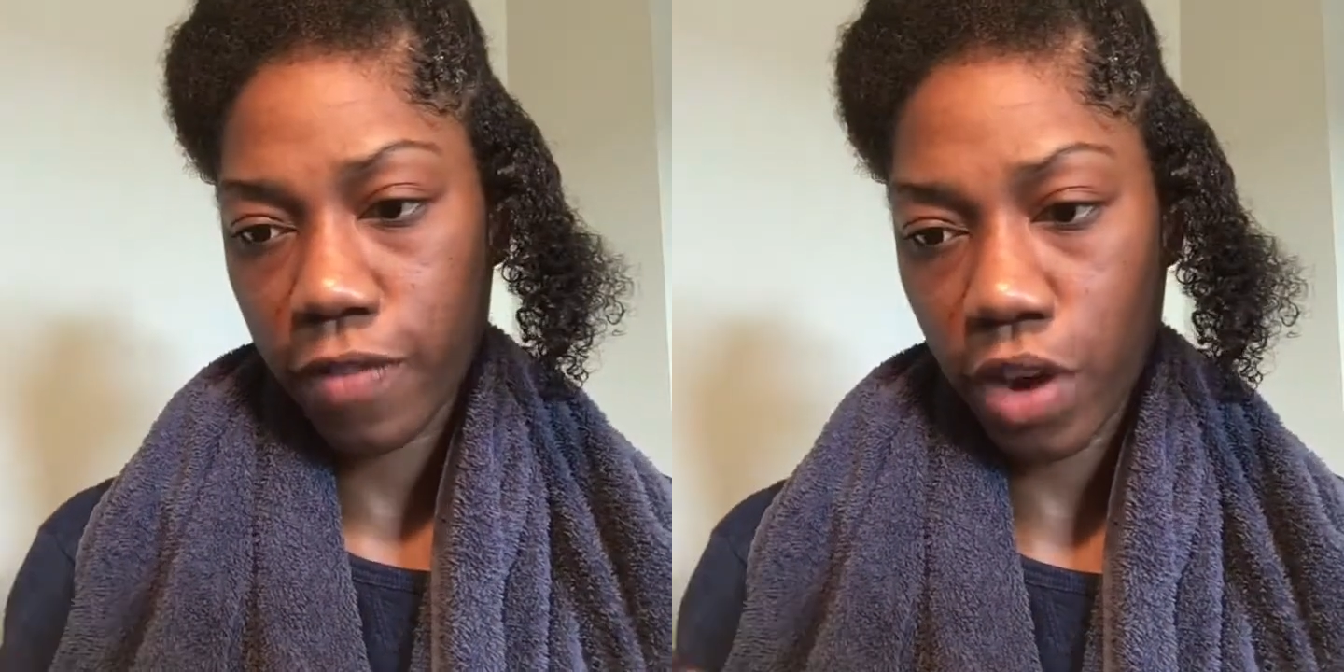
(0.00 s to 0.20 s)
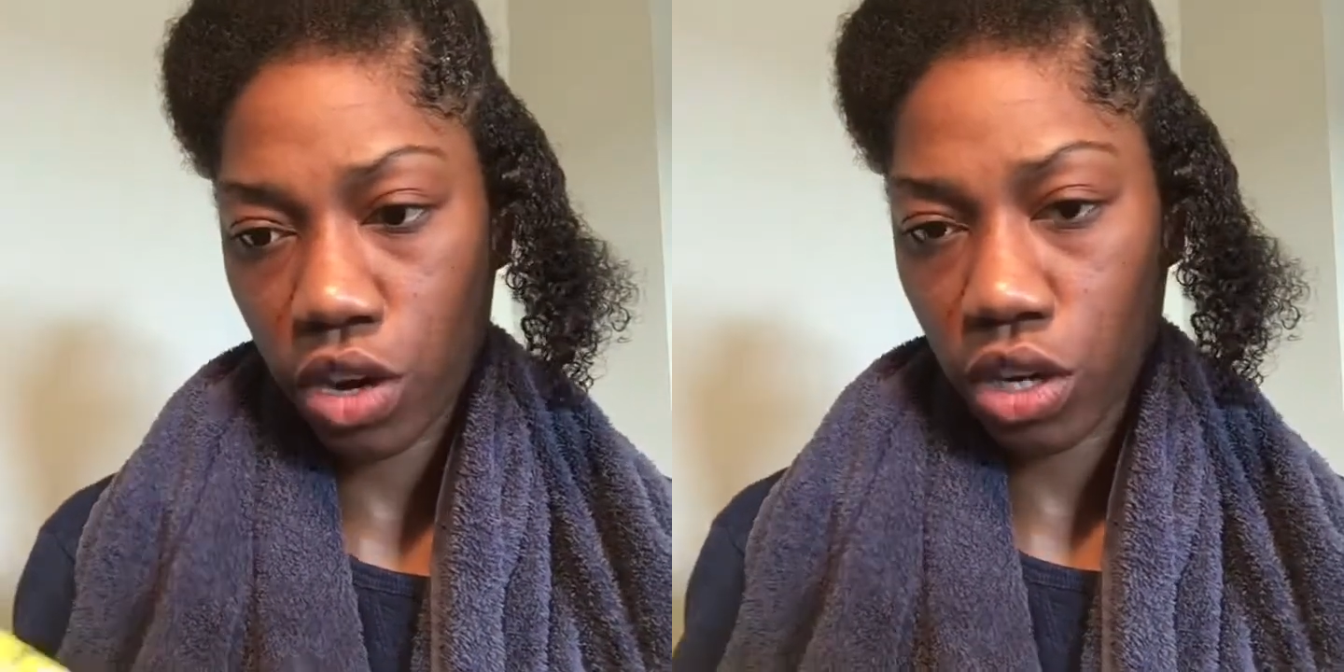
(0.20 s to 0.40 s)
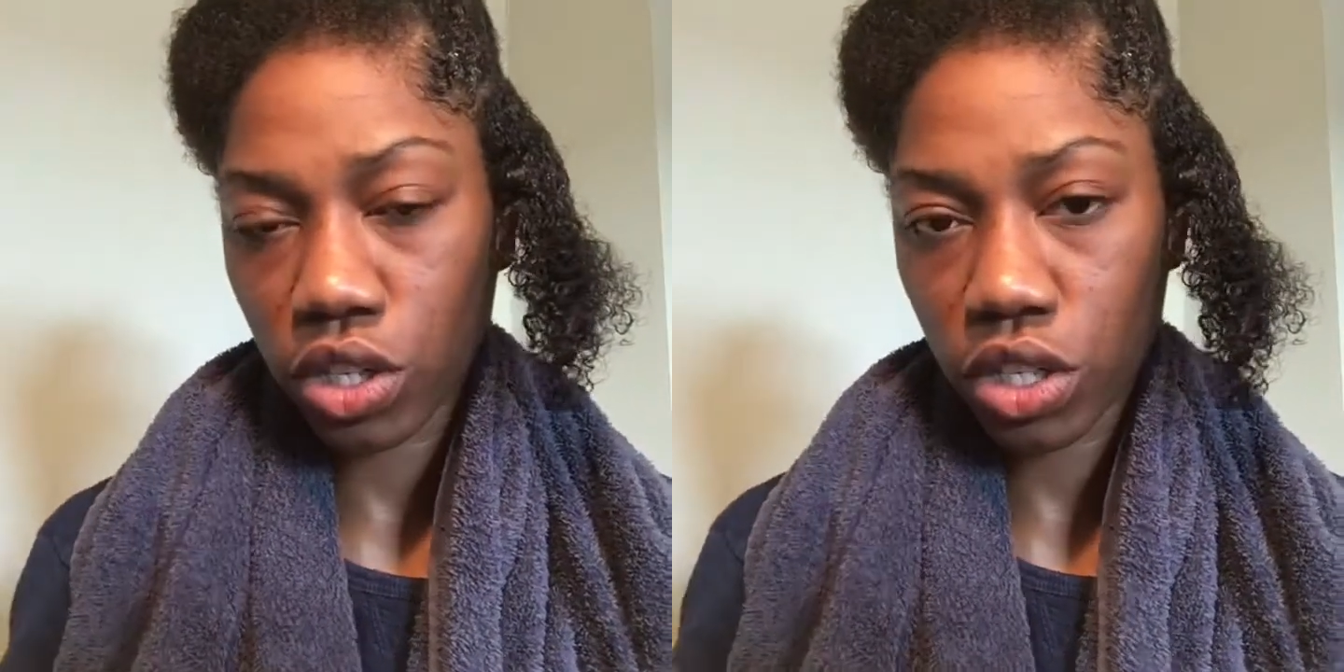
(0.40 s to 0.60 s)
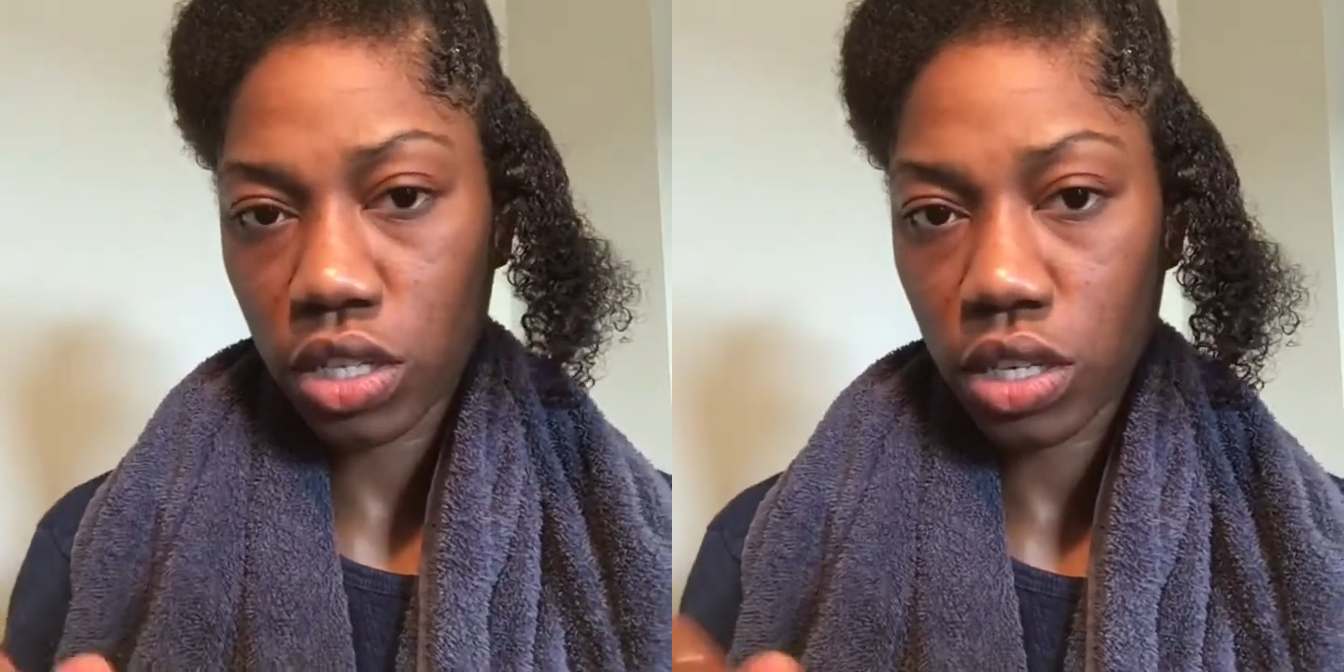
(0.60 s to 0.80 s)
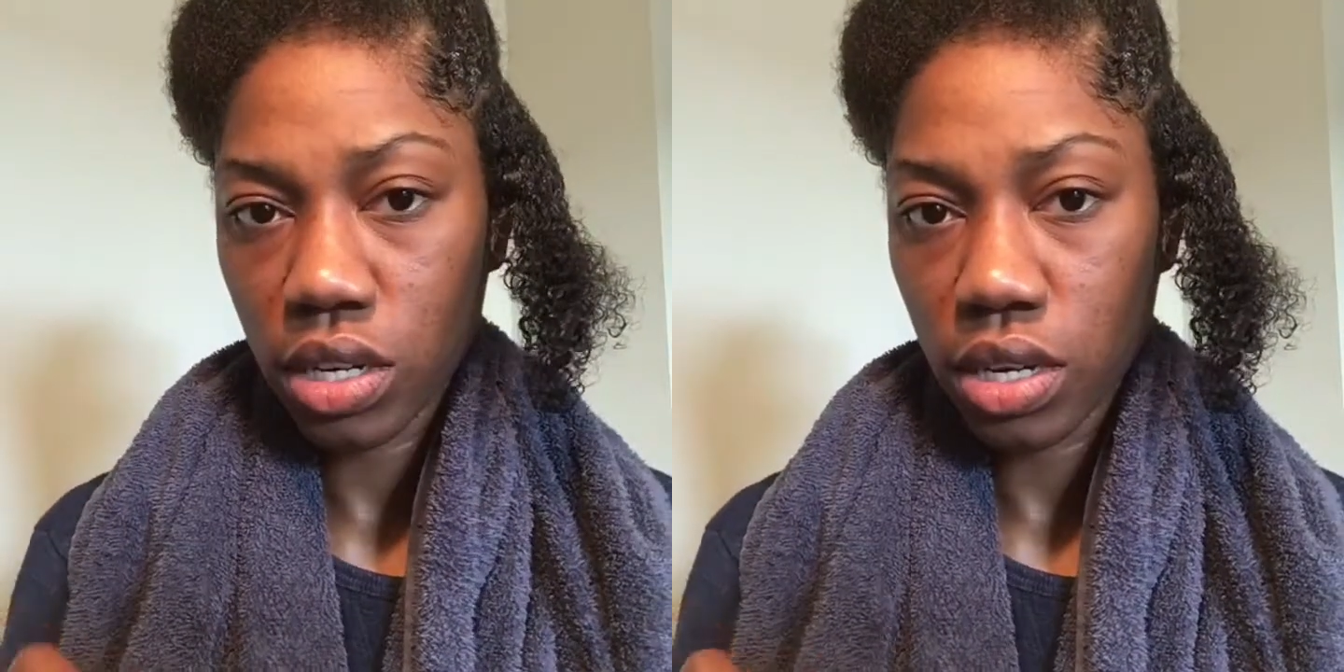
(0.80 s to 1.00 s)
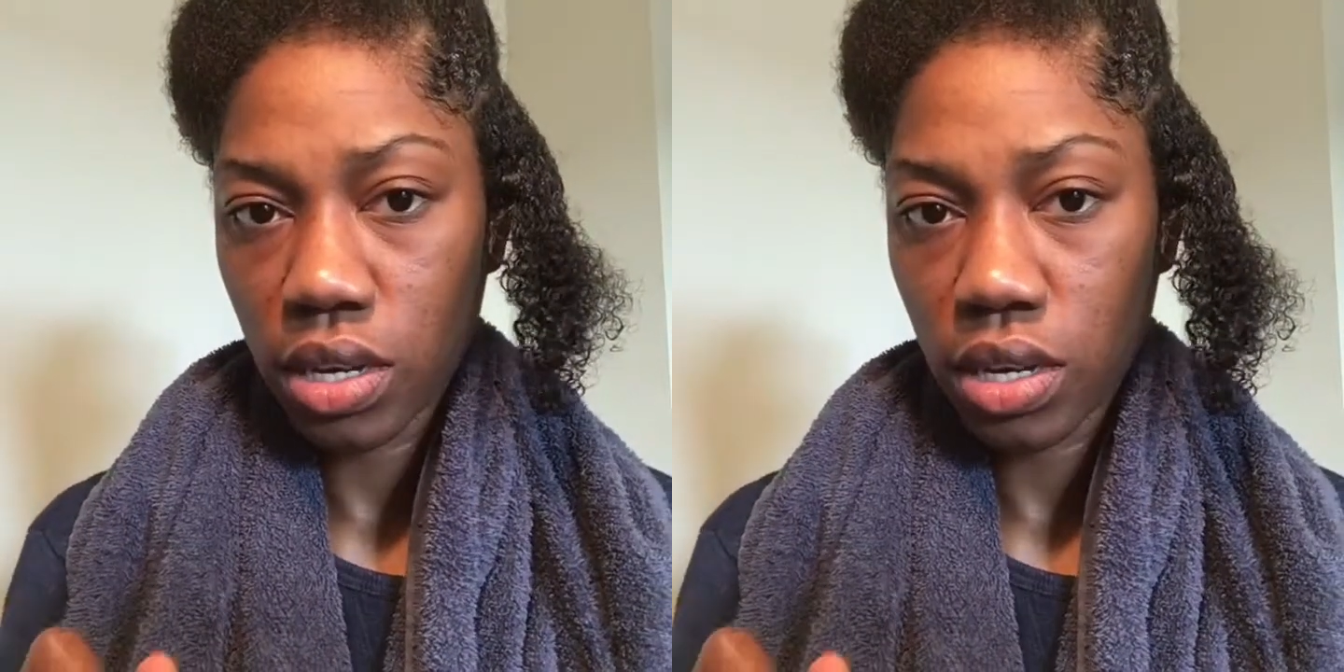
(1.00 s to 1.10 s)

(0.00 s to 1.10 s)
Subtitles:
first